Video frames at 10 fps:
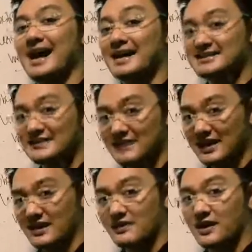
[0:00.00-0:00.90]
is
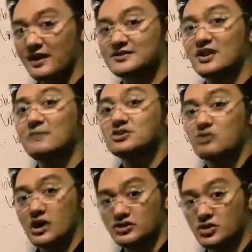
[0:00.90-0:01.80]
activated if there is
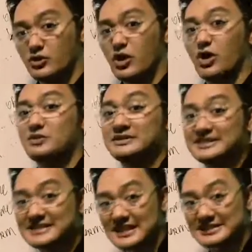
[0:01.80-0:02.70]
obstruction or
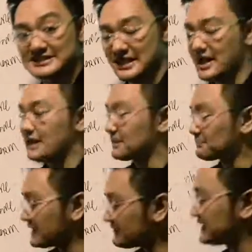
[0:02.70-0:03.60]
resistance.
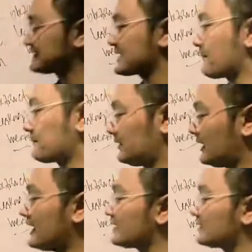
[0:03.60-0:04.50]
Let me give an
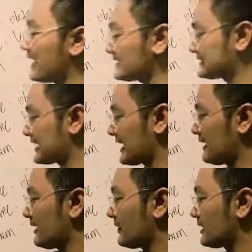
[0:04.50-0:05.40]
example. Let's
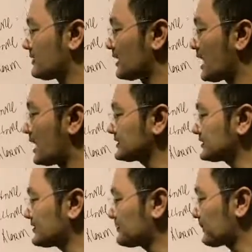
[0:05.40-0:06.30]
say that the
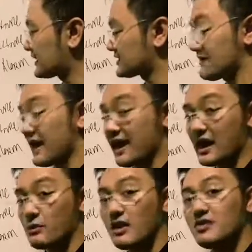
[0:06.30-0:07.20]
lungs of the patient,
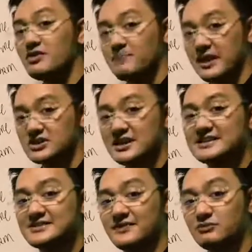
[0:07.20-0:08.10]
the airway of the
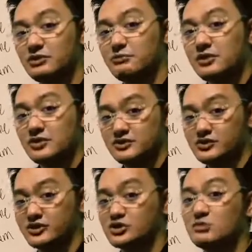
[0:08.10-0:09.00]
patient is filled with
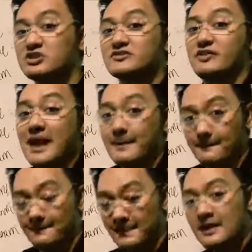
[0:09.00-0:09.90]
mucus. There's too much
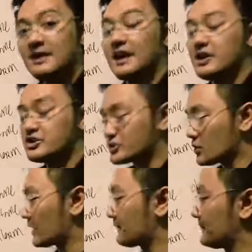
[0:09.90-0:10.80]
phlegm.
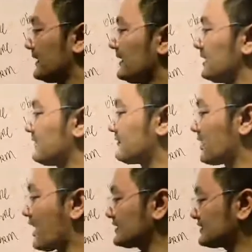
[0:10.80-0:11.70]
In short,
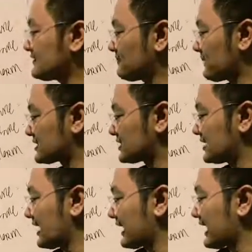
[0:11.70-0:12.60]
if the lungs of the
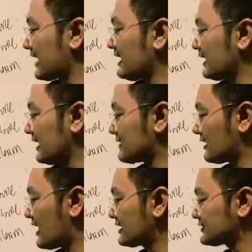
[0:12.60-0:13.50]
patient,
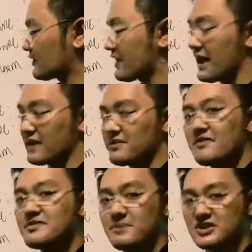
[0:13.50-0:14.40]
if the lungs or the
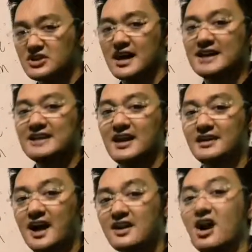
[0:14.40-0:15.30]
airway of the patient
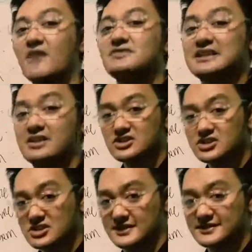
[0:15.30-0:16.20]
has a lot
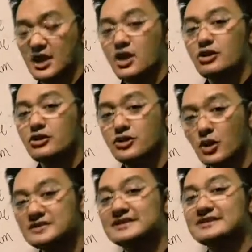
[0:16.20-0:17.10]
secretions,
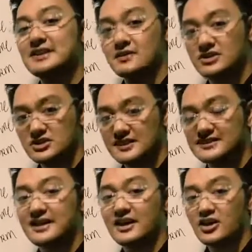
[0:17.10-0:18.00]
those
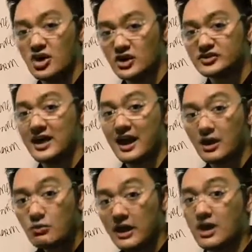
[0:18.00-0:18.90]
secretions can
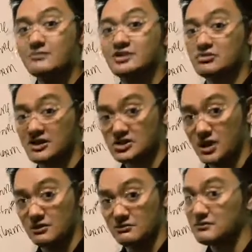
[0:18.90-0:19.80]
cause airway
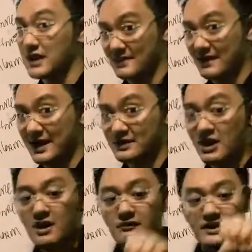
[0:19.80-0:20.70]
obstruction. Am I
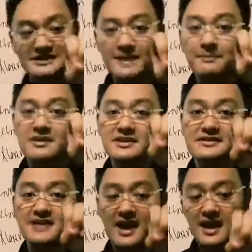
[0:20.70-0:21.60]
right? For
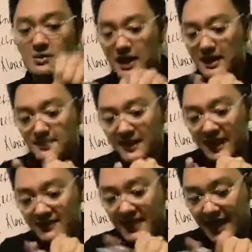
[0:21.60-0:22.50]
example, this is the
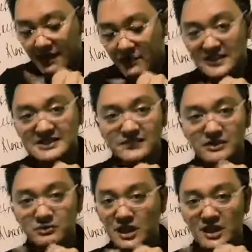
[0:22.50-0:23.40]
airway, and the airway
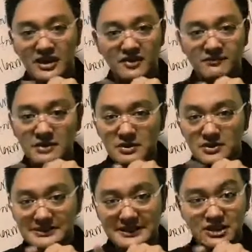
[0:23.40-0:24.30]
is filled with a lot of
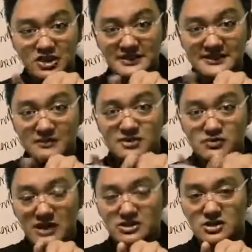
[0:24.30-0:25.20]
mucus. It
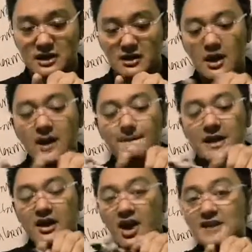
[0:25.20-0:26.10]
causes obstruction.
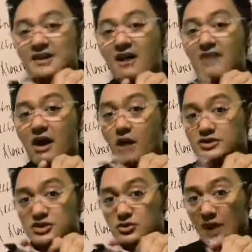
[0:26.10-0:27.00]
Because of
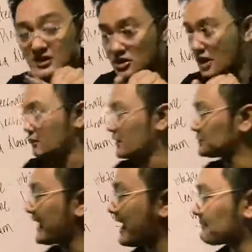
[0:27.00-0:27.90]
the
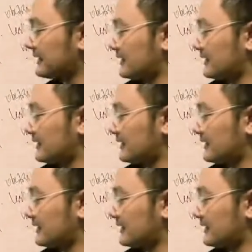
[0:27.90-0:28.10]
obstruction, what will